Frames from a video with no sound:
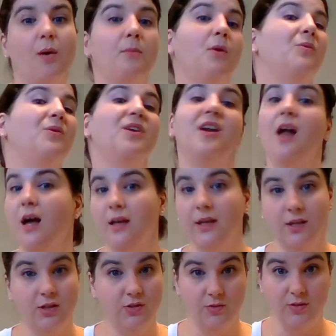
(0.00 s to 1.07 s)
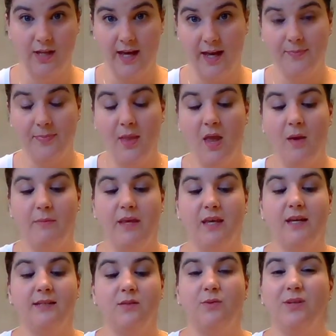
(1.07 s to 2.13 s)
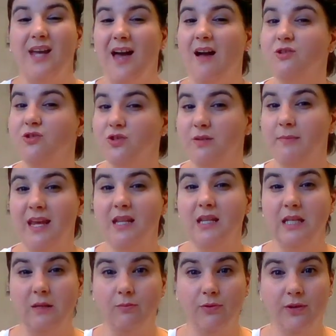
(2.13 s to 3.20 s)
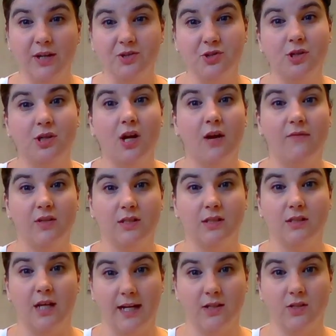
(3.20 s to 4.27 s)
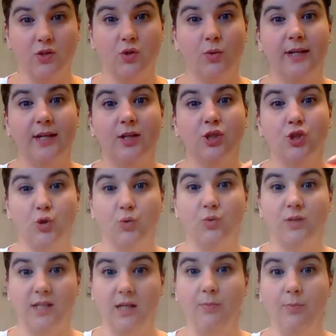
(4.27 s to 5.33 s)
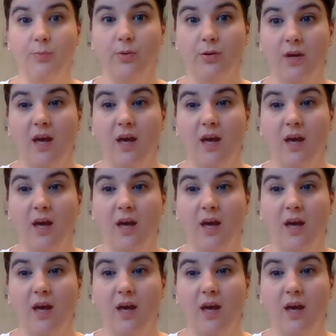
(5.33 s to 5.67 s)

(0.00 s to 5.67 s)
but we're not going to do that because it would actually make the impression of the dinosaur too deep,